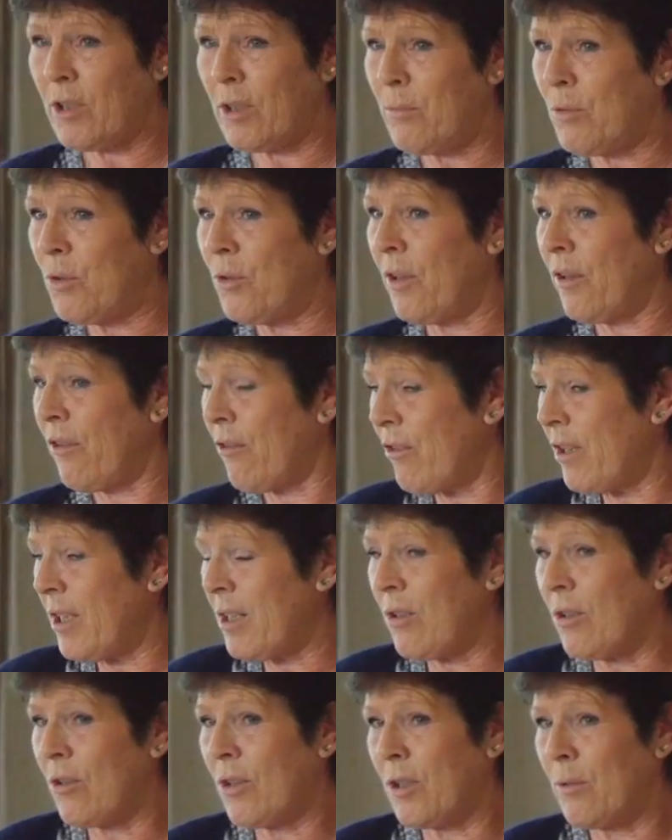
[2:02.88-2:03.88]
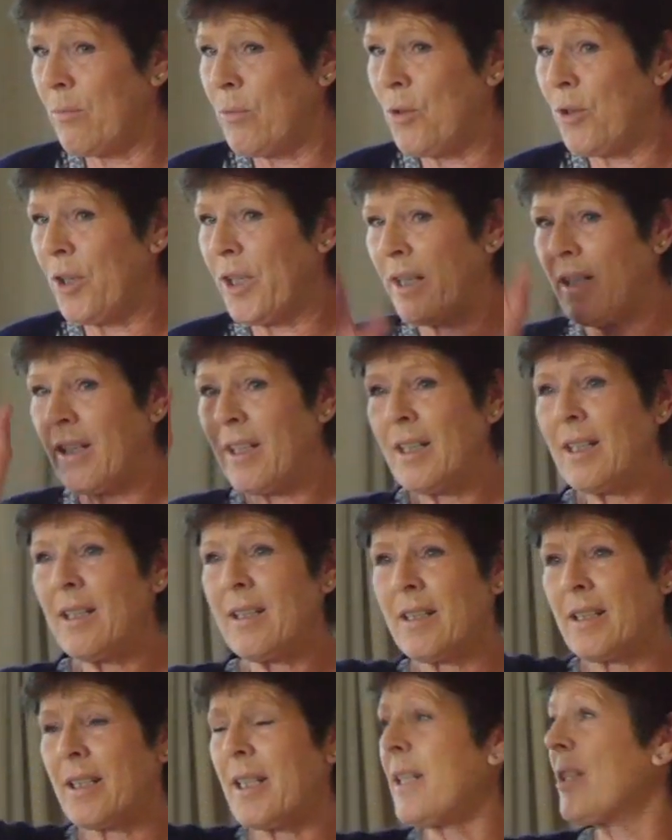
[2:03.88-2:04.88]
in the morning, 3 o'clock in the morning
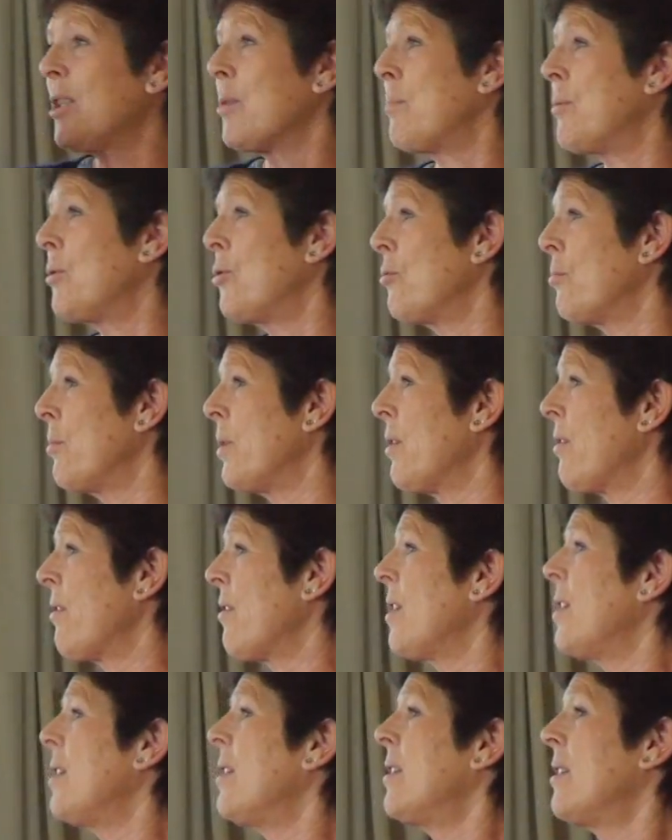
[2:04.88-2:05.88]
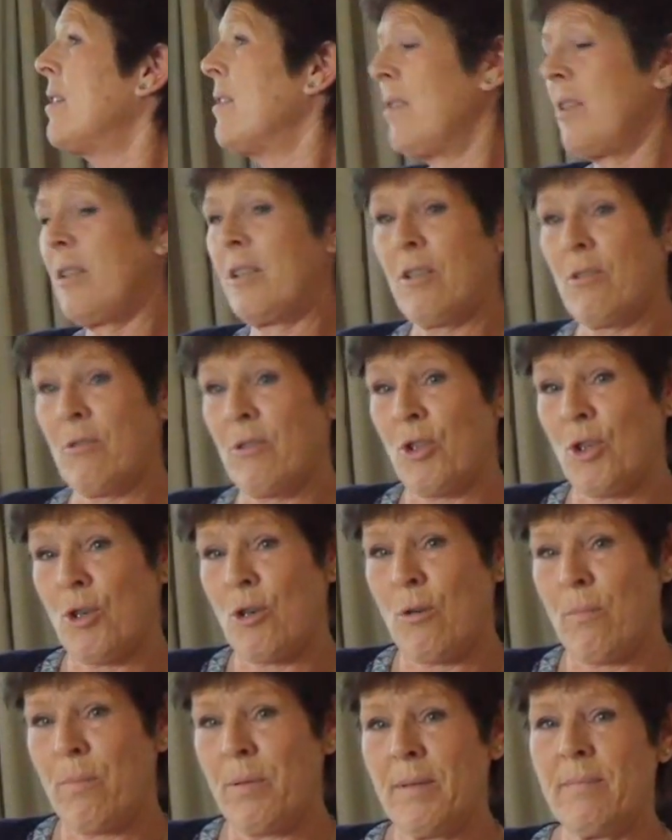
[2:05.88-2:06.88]
to get to Bournemouth to do a
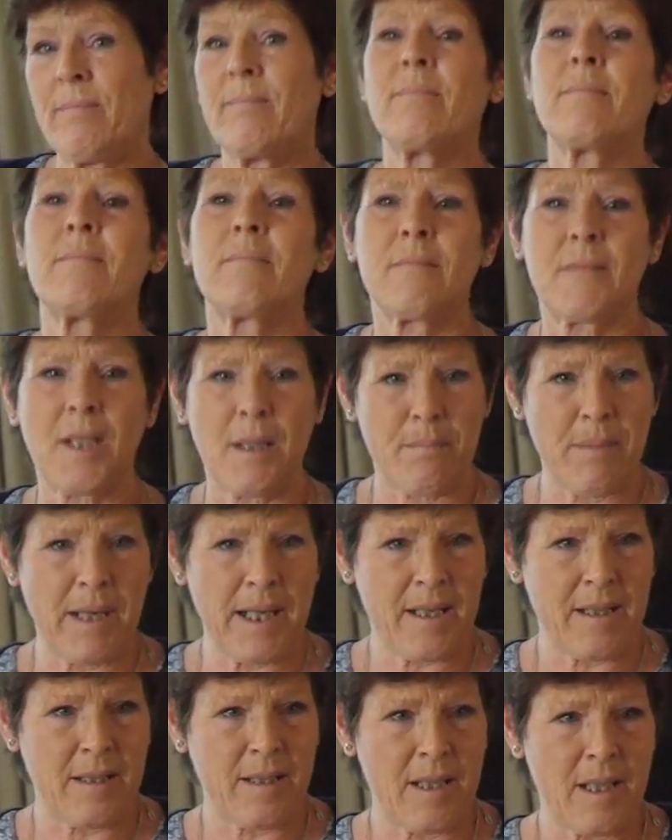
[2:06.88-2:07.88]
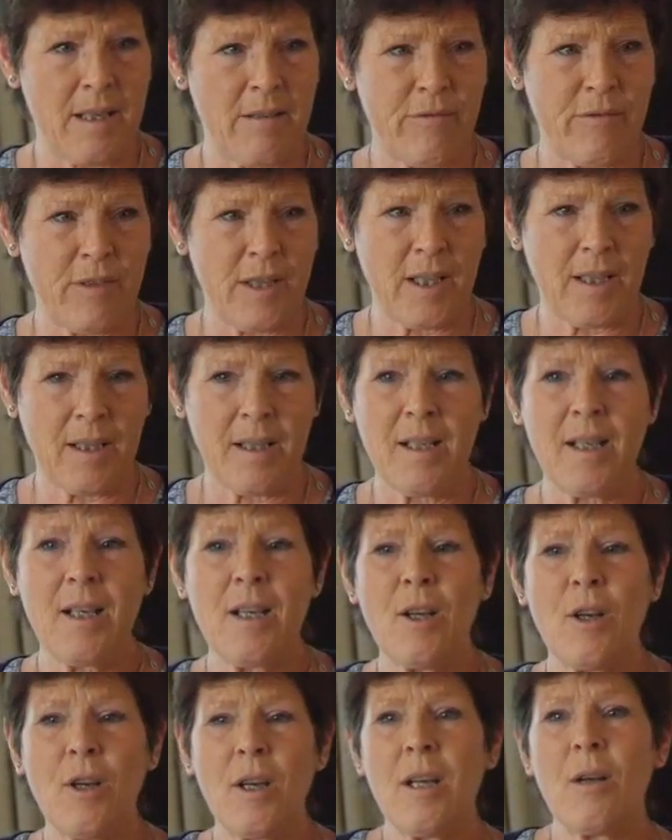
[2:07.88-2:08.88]
job, come back in the evening.
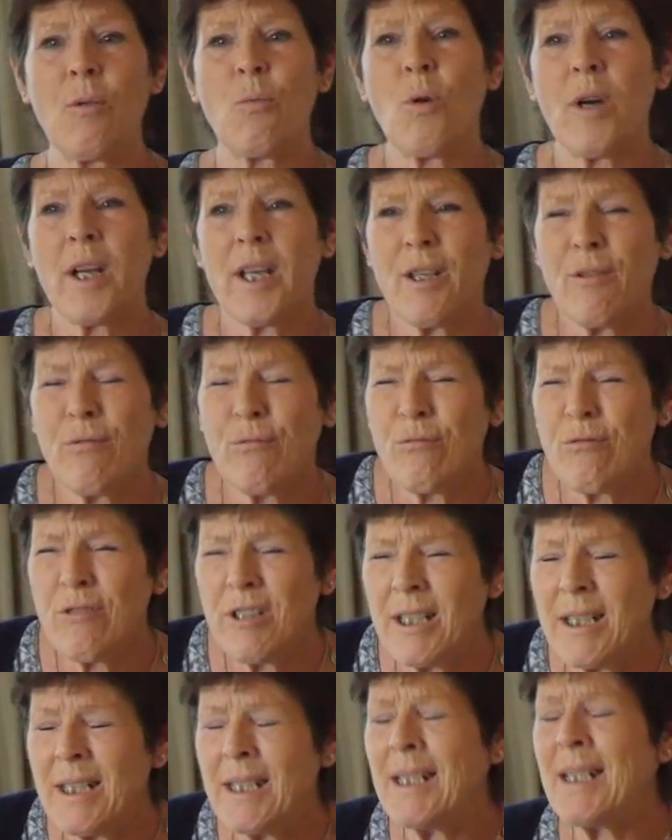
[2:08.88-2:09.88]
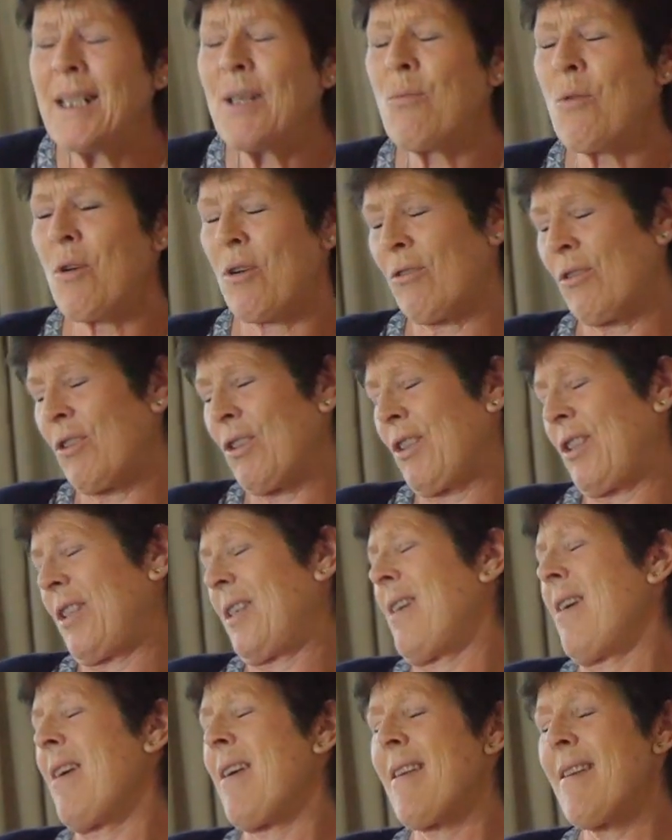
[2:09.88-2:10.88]
What he really wants,
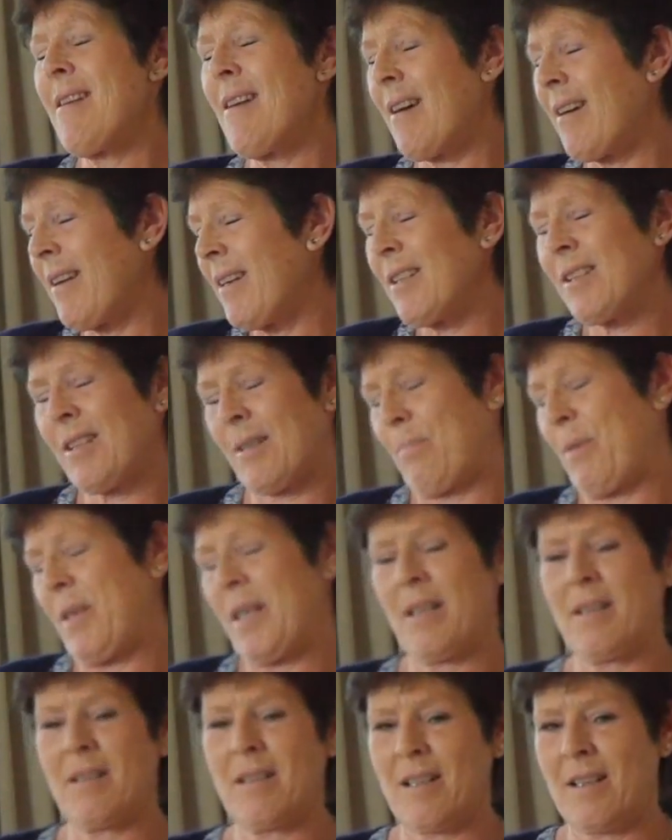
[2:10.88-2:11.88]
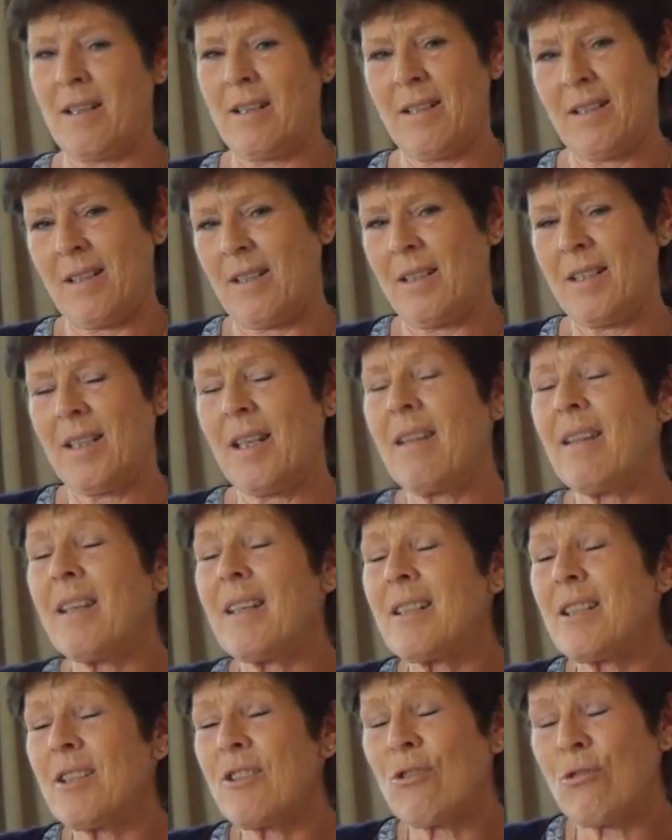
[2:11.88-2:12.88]
he likes being in Ticehurst. He
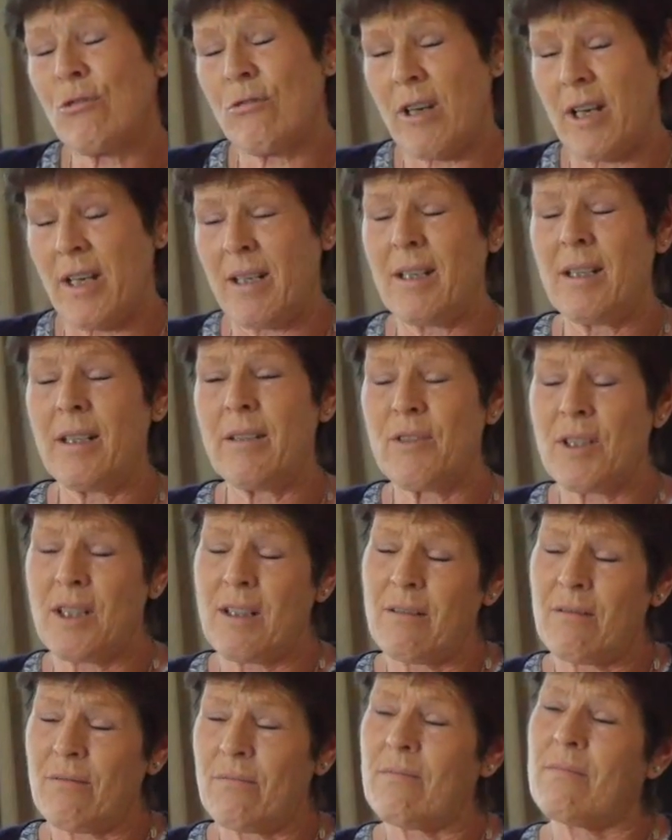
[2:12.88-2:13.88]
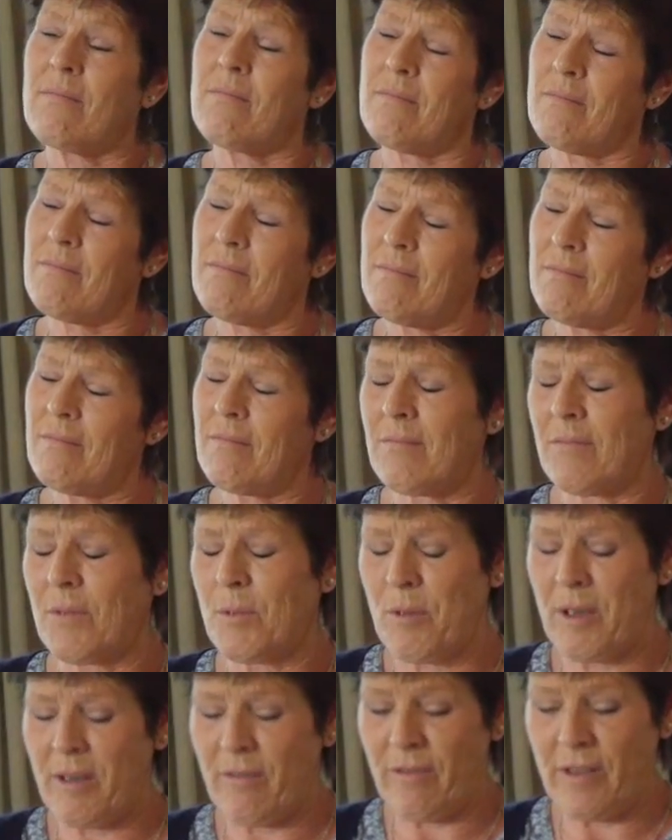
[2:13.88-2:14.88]
thinks it's great. He lives down
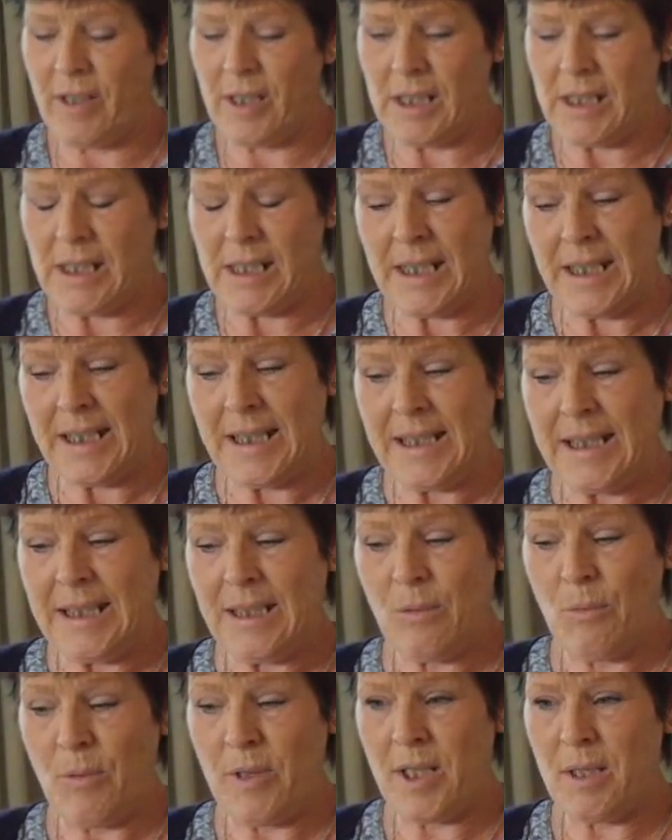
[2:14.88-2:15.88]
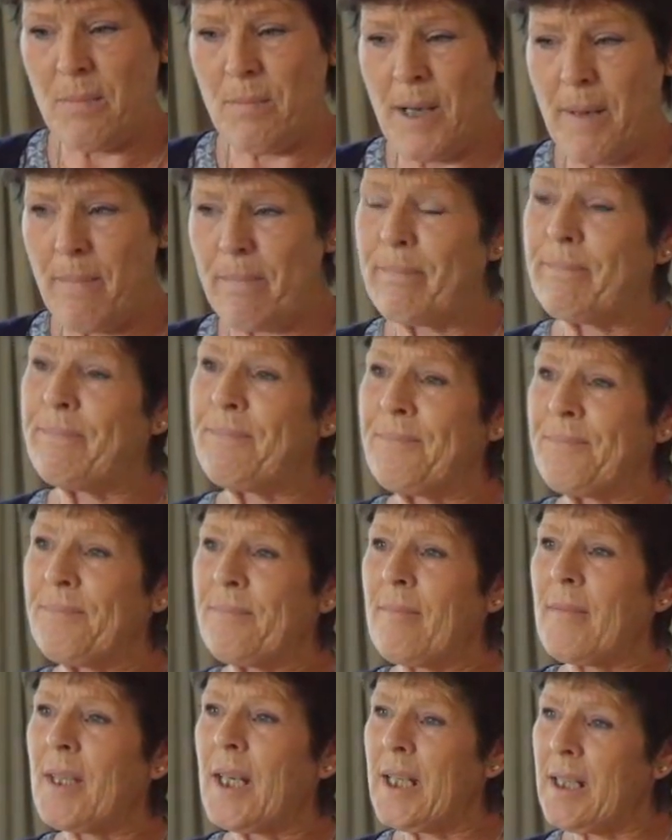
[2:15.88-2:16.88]
Springfields with his mum.
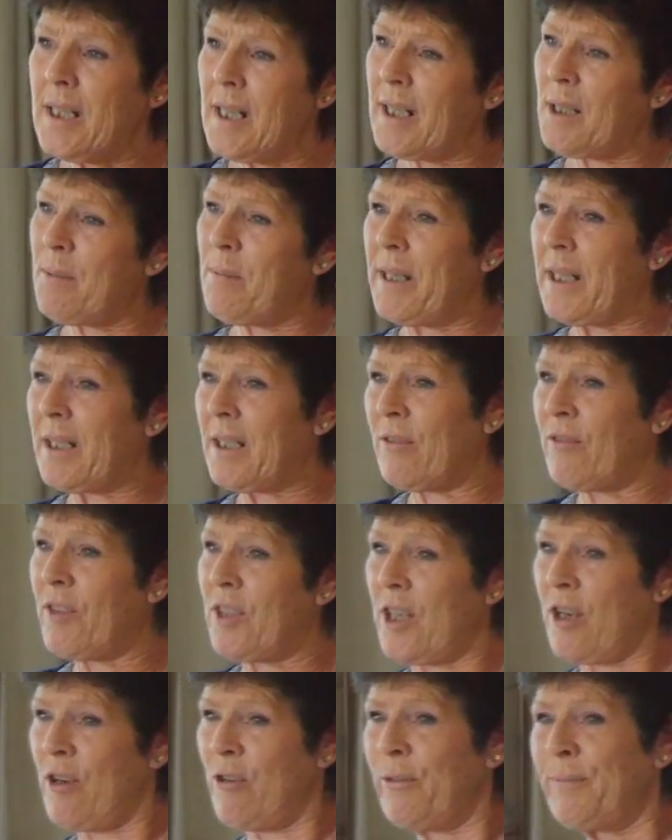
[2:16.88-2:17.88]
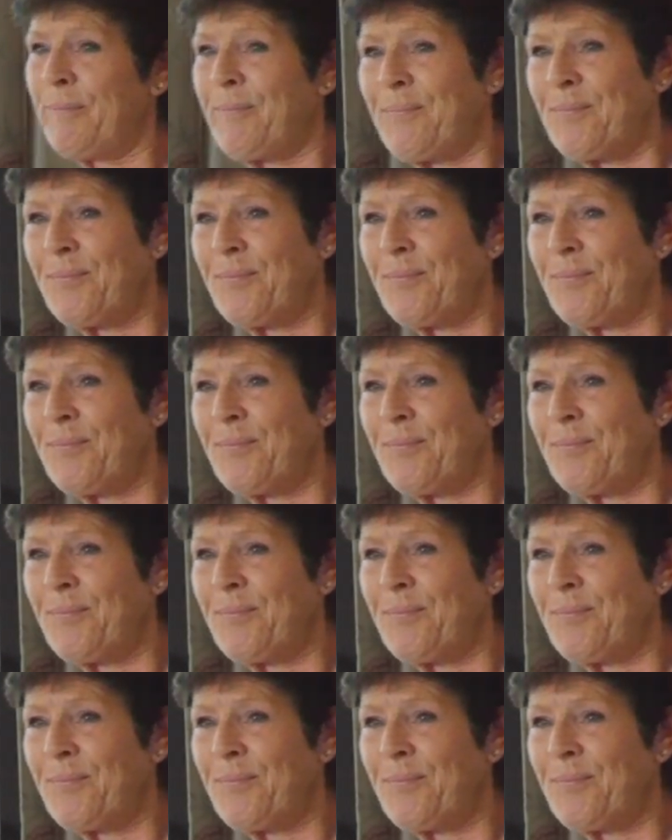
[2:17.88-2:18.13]
He'd like a place of his own.